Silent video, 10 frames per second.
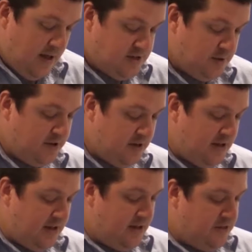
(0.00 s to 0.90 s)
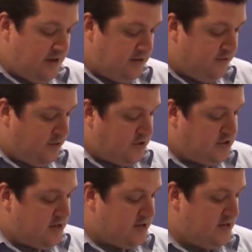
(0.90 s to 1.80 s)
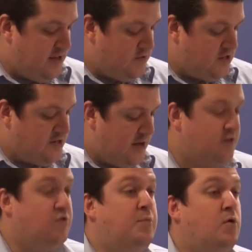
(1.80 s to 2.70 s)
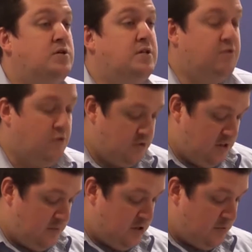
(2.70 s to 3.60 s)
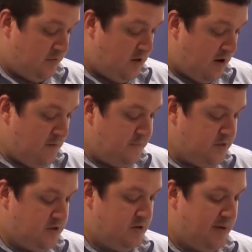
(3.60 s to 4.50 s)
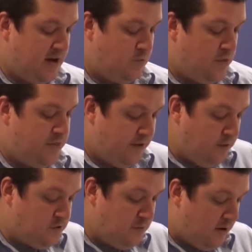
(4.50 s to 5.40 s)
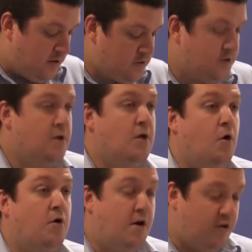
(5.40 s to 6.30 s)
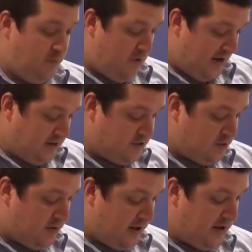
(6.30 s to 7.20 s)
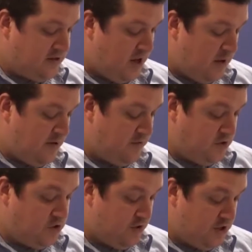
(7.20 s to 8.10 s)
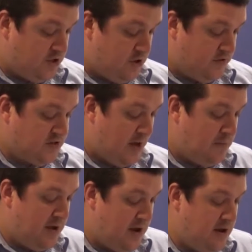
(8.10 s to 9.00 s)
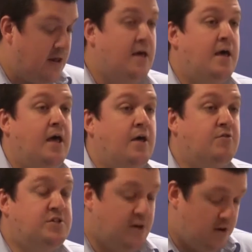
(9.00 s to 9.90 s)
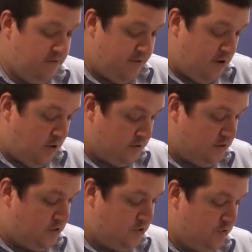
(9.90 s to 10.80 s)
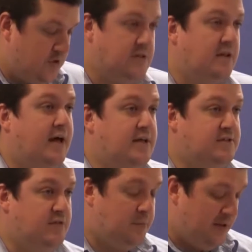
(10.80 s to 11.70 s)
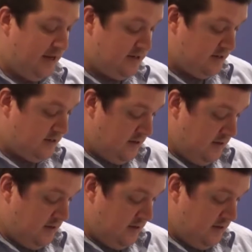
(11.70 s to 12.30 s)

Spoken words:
Similarly, in 1346, David II reportedly wrote to the Bishop of Durham to demand 1,000 marks, or enough bread to supply his army for the duration of his campaign, in return for not destroying the lands of the Palatinate.